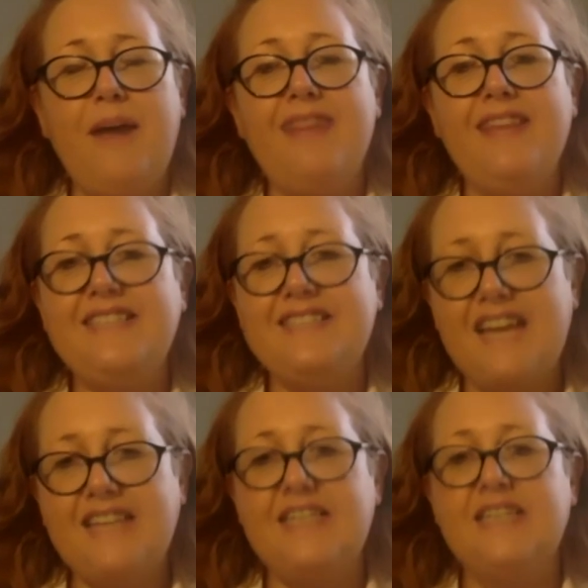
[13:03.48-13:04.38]
this
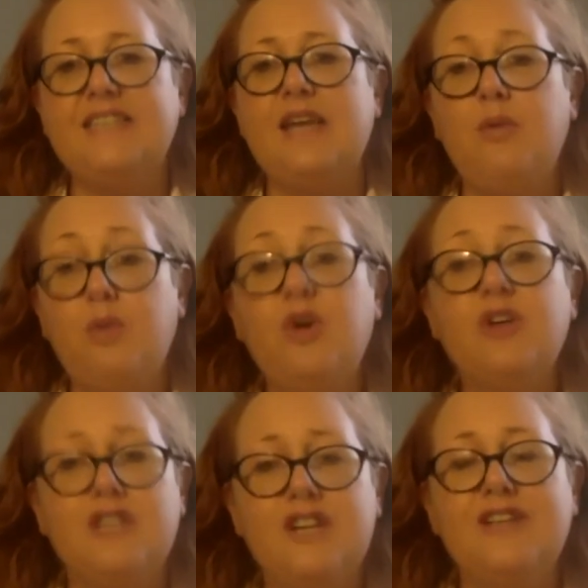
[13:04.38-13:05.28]
setting, as they
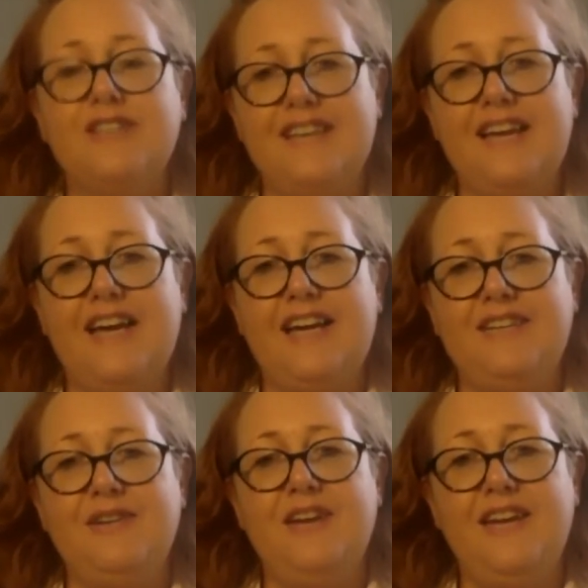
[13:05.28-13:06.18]
walked alongside
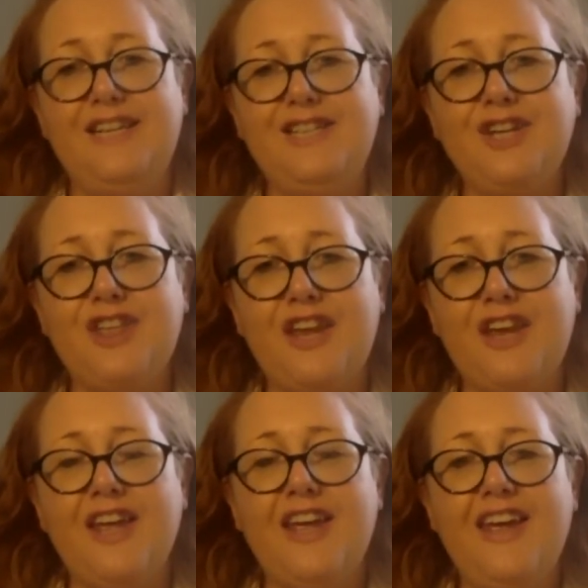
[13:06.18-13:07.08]
each other,
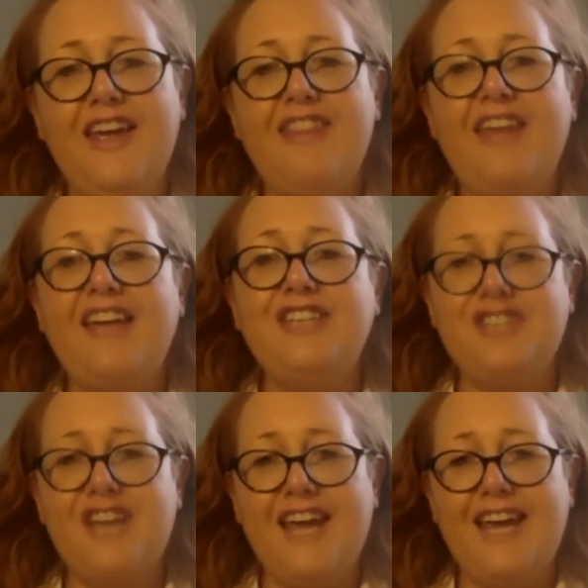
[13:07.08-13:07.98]
they
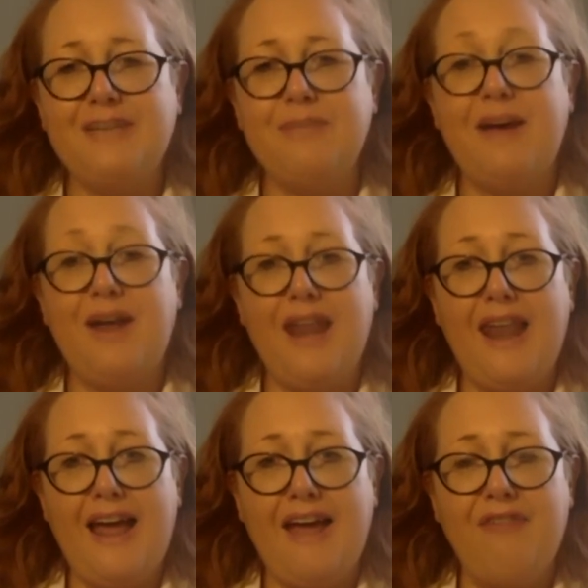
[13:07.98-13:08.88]
shared about
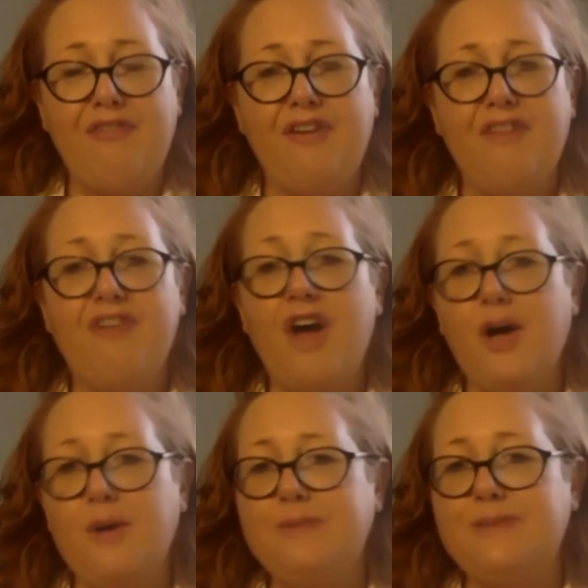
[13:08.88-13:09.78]
life, of the
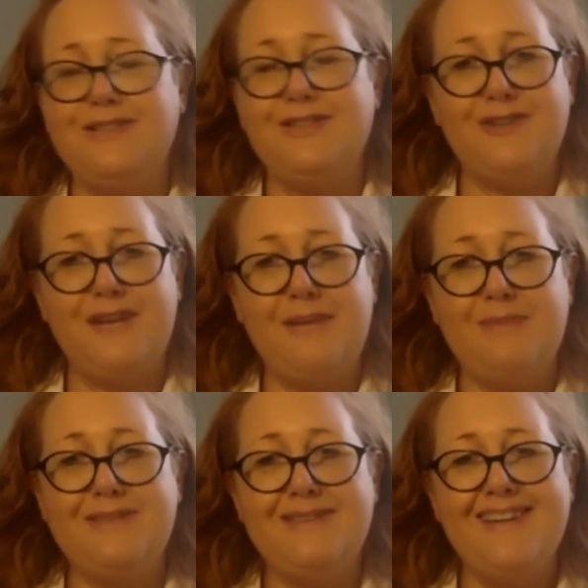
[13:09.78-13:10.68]
hopes and
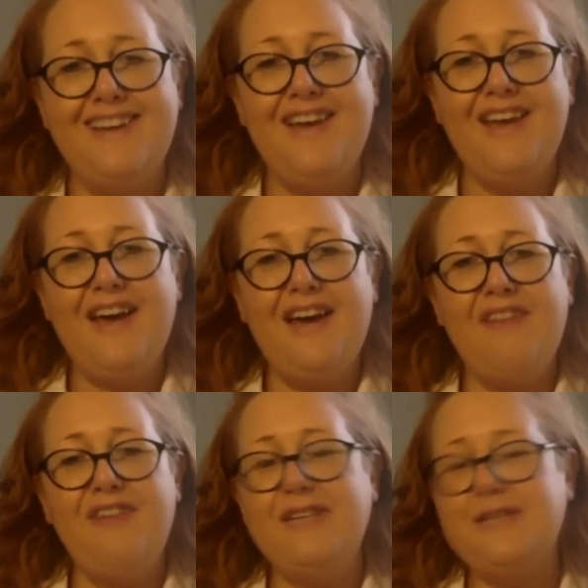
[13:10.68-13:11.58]
dreams,
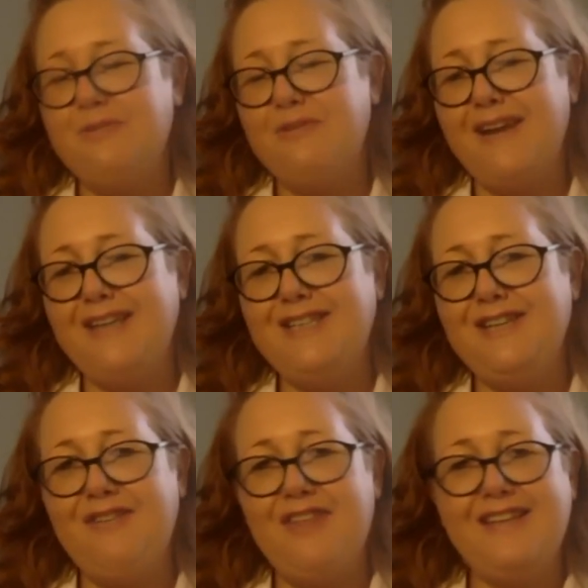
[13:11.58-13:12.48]
of inspiration,
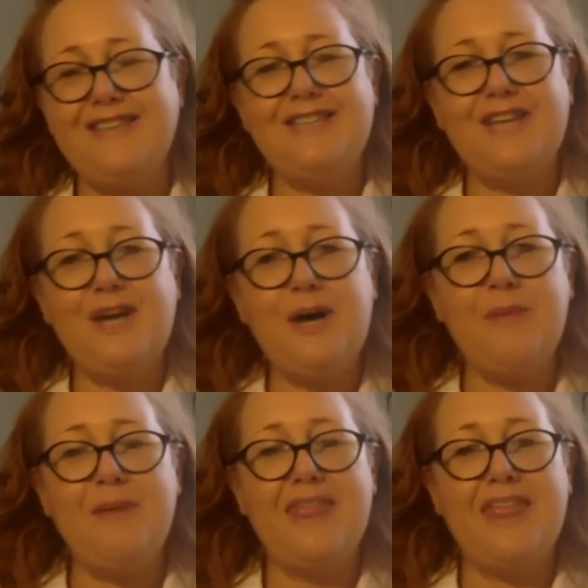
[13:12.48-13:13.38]
of things to
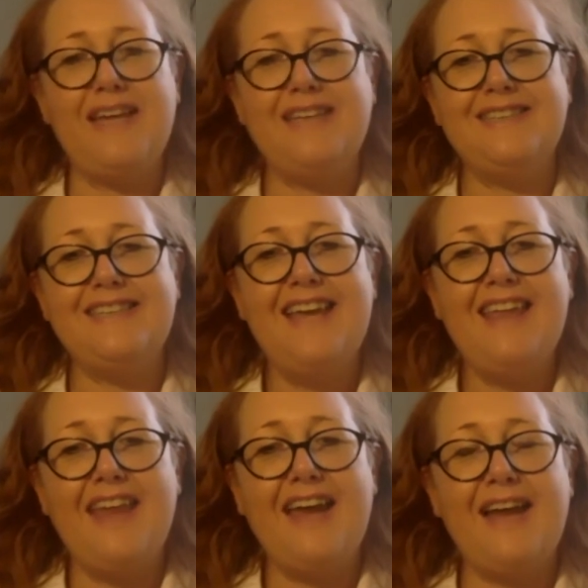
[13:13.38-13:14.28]
come and things
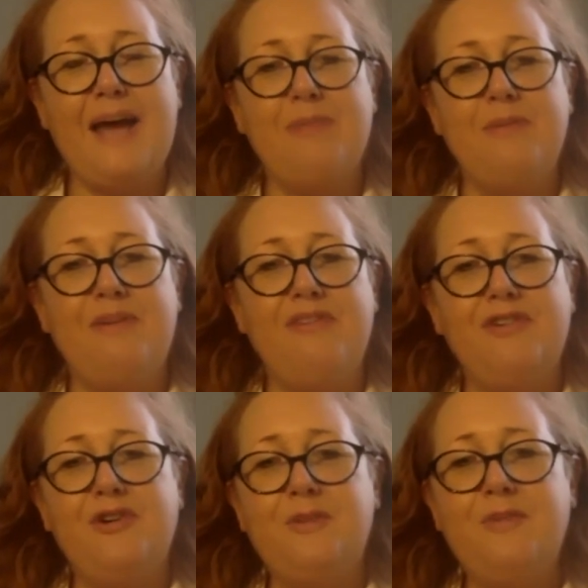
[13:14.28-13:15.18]
that had happened
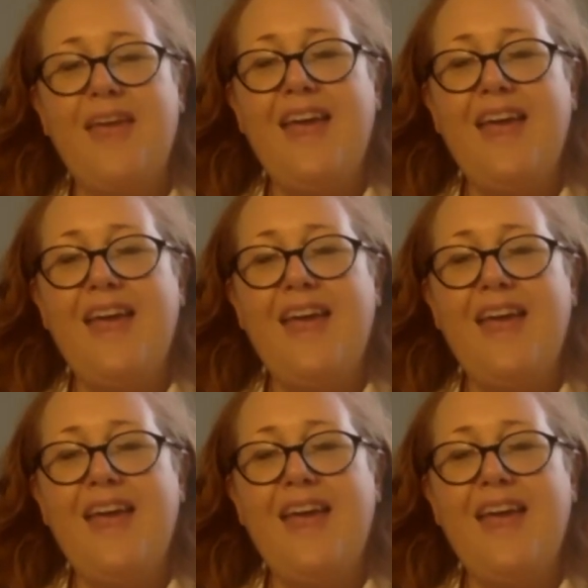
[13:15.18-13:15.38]
before.